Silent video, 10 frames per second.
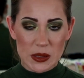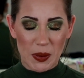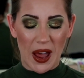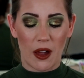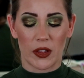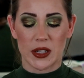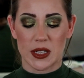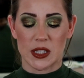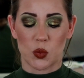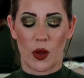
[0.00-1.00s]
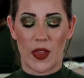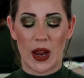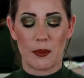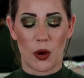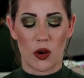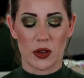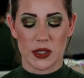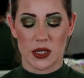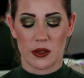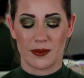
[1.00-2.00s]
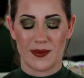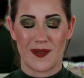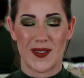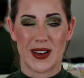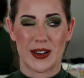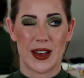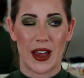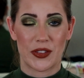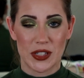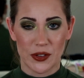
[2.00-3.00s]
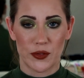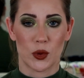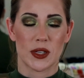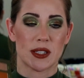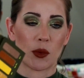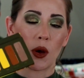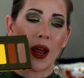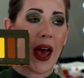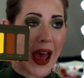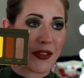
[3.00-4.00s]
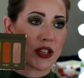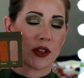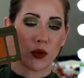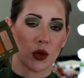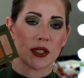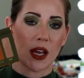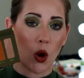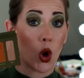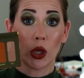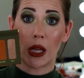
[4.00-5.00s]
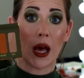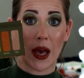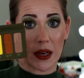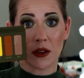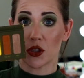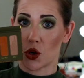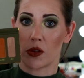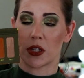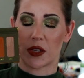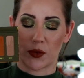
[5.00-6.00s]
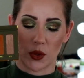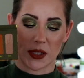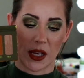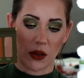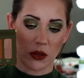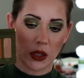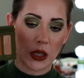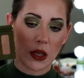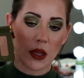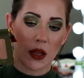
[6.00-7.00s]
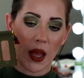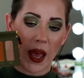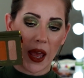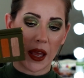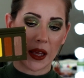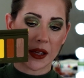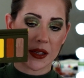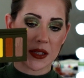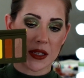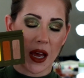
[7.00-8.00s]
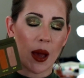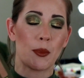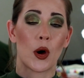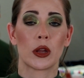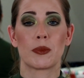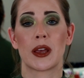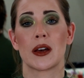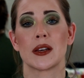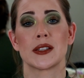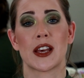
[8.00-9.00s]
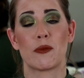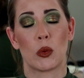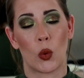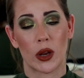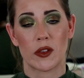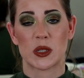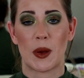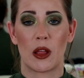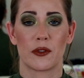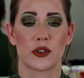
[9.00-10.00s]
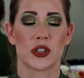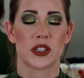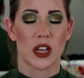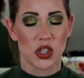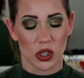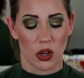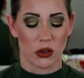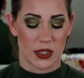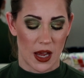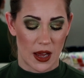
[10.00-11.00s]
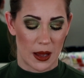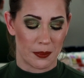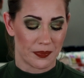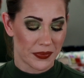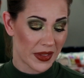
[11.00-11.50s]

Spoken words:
palette is one that I bought at the Sephora sale. Well, not at the Sephora sale, online during the Sephora sale. And I bought it because I've been wanting this palette for such a long time,